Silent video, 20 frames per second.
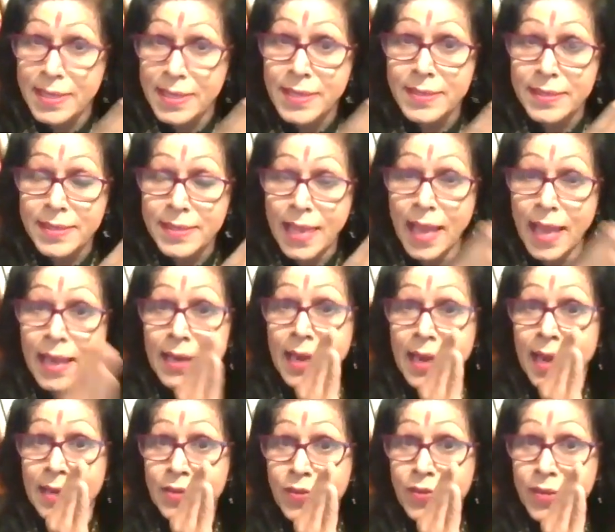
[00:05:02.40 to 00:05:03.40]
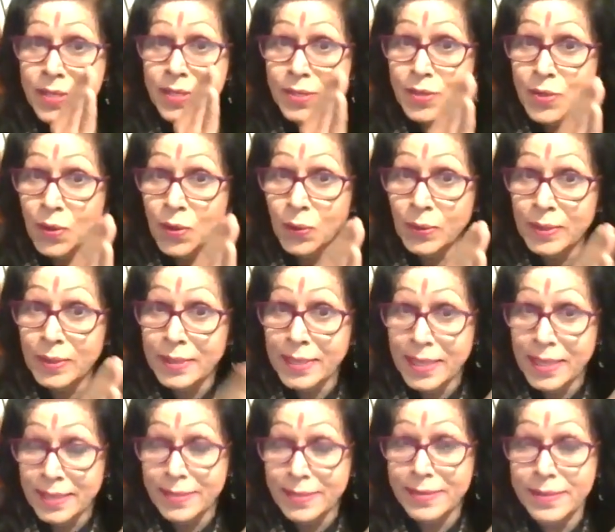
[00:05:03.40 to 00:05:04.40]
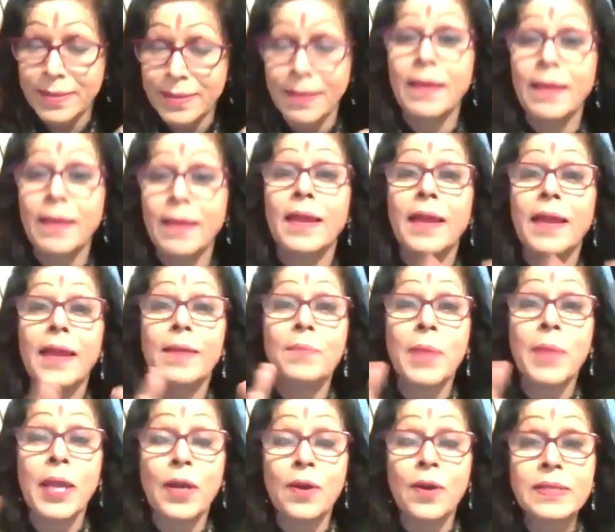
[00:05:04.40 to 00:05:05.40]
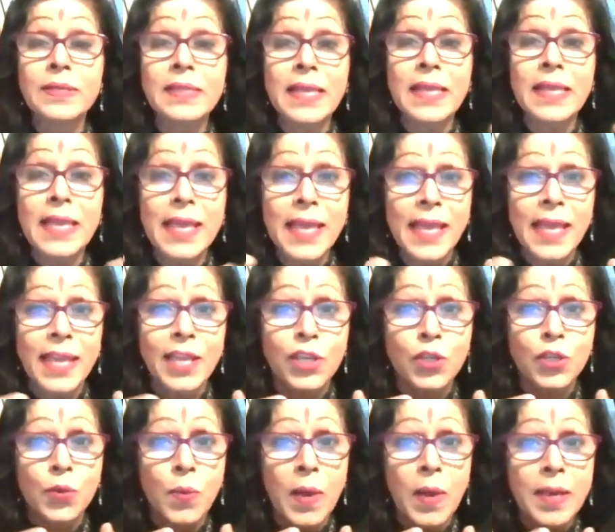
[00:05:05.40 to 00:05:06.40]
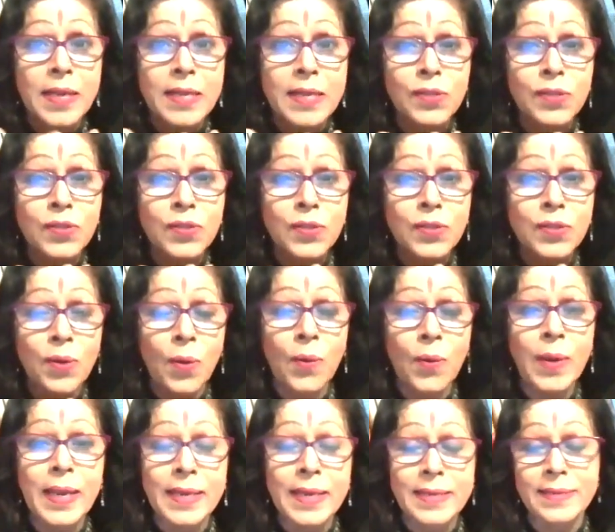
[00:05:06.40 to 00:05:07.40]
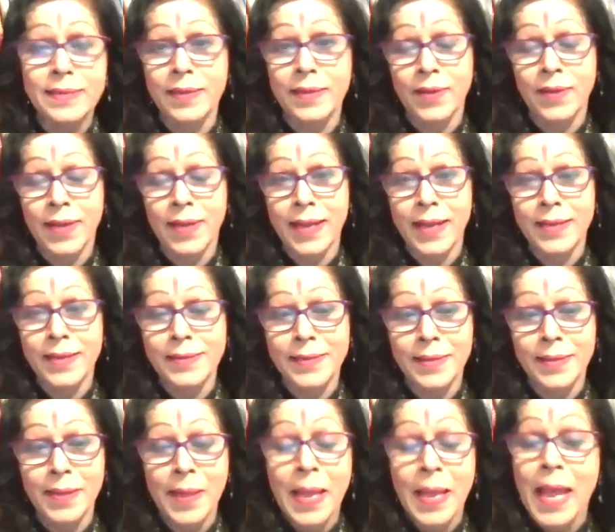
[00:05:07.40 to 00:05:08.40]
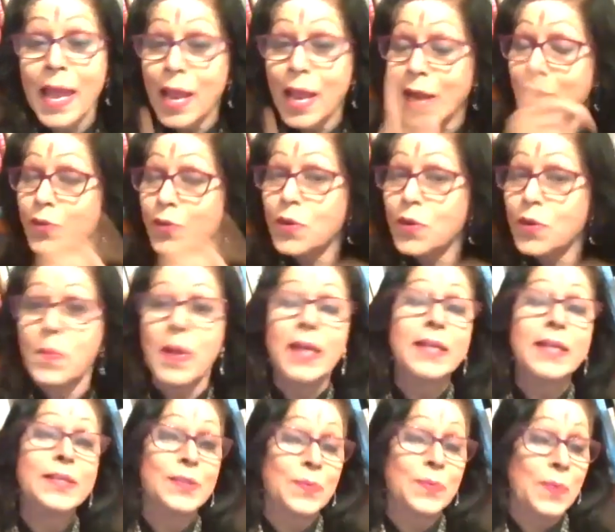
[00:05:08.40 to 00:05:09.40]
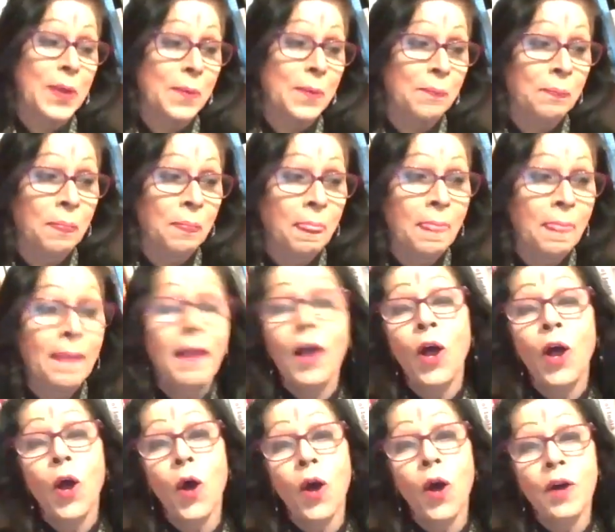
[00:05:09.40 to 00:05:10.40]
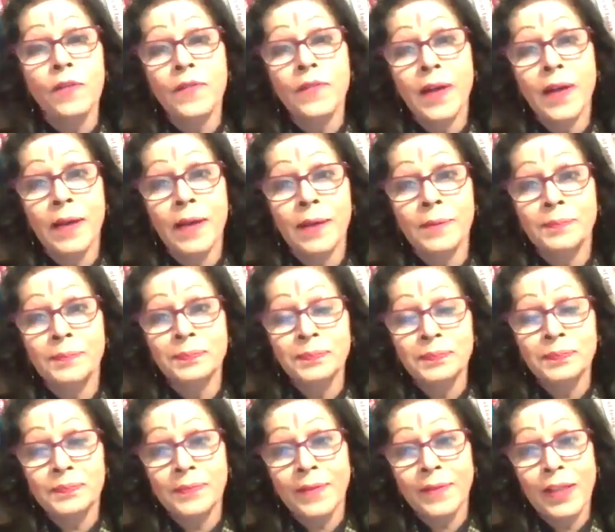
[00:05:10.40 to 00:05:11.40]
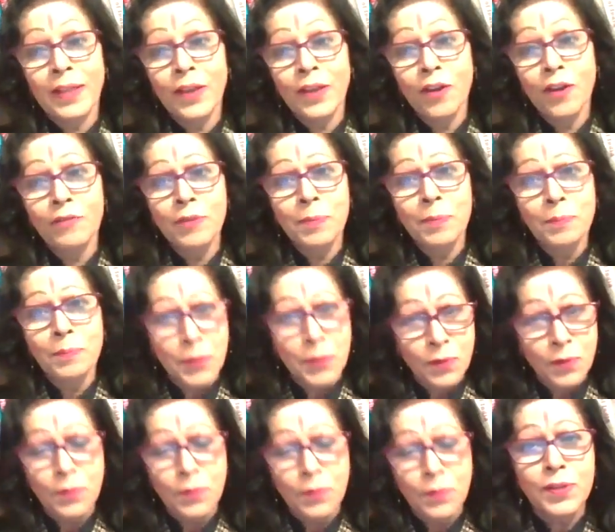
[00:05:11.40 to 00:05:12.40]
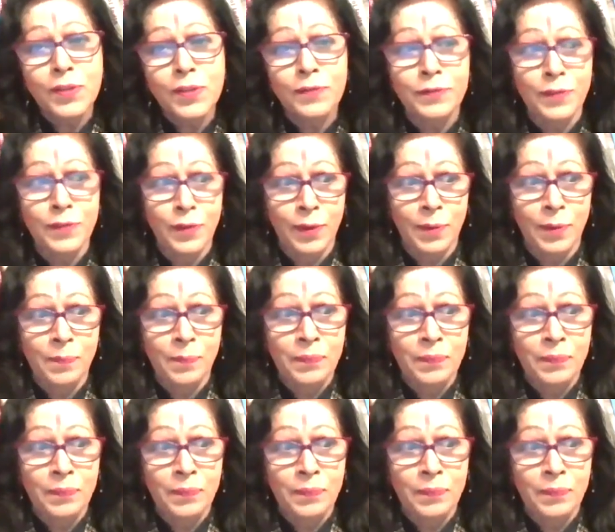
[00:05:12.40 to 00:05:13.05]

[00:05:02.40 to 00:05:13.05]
this and I just know this, because each one is so interrelated. It reminds me of, of a beautiful